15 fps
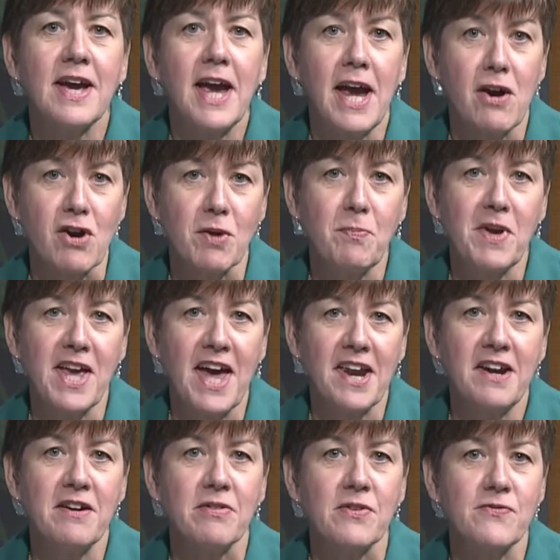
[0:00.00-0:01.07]
Eric
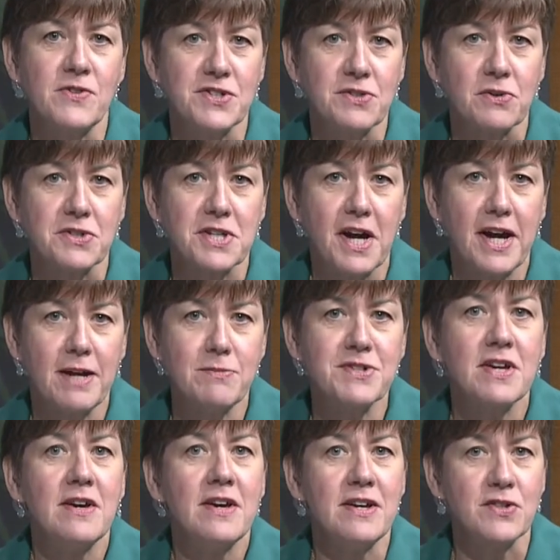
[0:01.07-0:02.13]
Pianin of the Fiscal Times
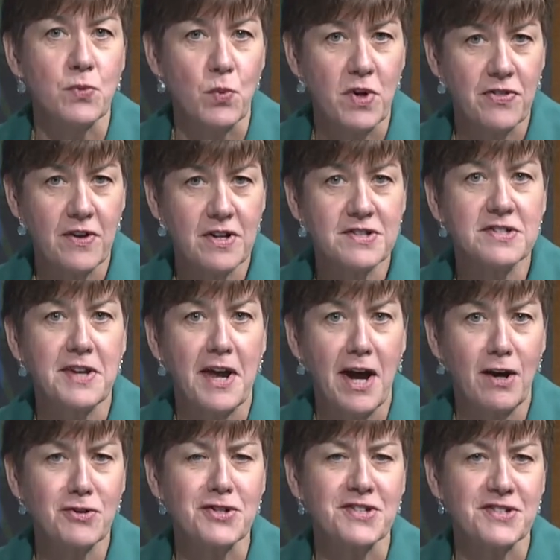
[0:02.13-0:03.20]
is with us
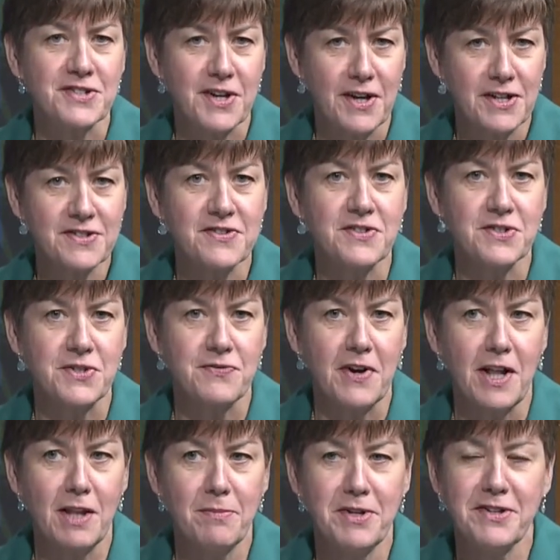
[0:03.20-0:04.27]
now to discuss this
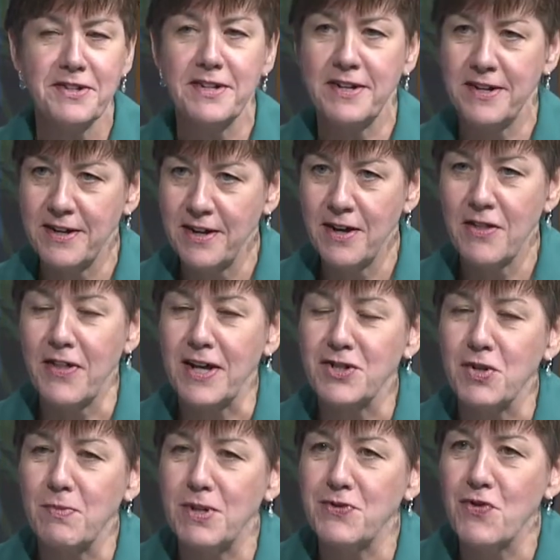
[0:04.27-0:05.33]
development. Thanks
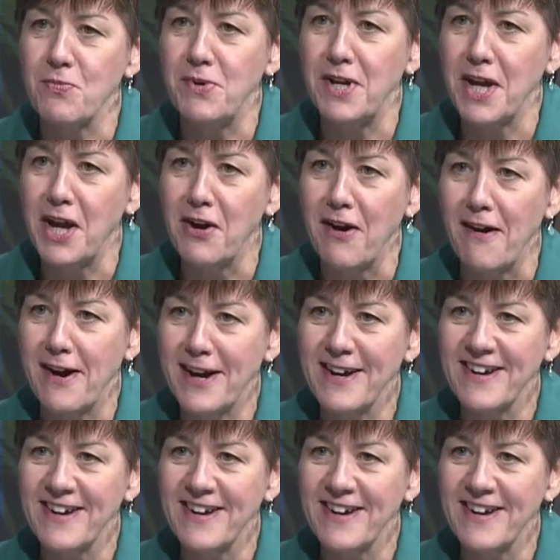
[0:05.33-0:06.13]
so much for being here, Eric.